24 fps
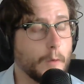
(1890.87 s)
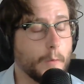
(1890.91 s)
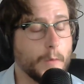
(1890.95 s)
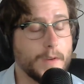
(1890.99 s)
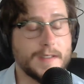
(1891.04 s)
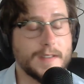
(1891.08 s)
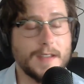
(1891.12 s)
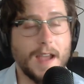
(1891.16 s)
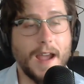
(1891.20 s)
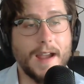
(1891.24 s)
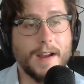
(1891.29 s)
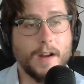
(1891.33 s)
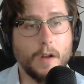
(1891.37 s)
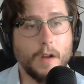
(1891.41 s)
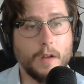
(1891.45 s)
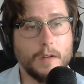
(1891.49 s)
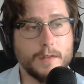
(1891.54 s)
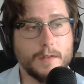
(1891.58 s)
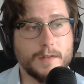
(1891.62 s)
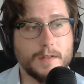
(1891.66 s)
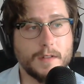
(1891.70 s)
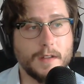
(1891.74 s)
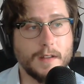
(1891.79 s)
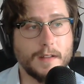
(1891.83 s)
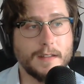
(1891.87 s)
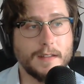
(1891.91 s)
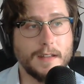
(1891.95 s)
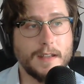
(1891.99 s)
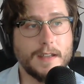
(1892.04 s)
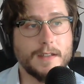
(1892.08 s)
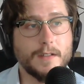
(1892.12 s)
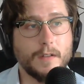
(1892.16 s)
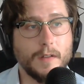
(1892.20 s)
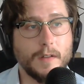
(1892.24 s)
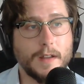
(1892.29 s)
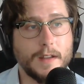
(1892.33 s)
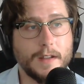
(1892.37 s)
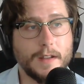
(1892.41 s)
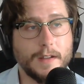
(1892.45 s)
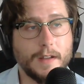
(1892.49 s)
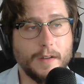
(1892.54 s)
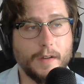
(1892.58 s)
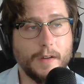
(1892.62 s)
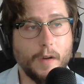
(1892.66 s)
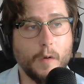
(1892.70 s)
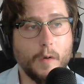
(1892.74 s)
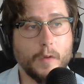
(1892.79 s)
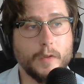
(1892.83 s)
recycle diesel and
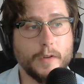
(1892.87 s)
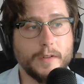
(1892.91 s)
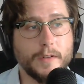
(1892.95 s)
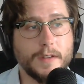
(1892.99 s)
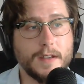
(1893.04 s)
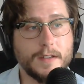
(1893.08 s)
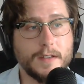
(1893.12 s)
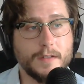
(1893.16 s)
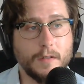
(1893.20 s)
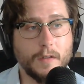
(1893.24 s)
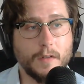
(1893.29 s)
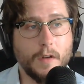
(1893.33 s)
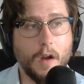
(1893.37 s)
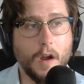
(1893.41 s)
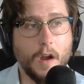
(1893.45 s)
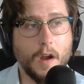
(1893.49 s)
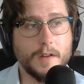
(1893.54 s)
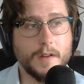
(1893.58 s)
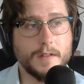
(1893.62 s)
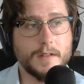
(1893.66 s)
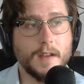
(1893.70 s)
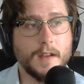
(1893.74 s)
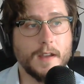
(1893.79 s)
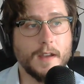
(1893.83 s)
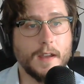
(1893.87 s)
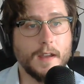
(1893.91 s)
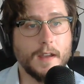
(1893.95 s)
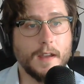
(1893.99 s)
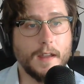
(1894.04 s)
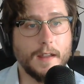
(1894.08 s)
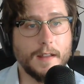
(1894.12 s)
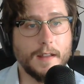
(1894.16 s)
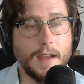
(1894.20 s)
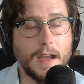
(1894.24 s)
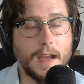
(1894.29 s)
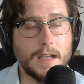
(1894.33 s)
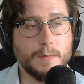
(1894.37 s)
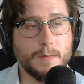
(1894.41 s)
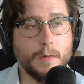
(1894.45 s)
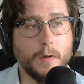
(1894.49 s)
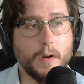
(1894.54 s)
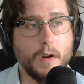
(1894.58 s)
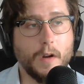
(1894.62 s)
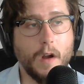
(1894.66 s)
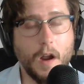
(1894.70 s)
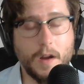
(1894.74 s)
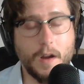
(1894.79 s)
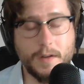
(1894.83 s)
older diesel cars, gas powered
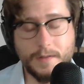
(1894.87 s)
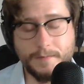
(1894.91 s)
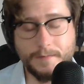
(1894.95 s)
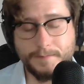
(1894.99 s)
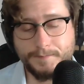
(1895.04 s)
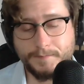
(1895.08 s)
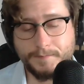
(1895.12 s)
cars.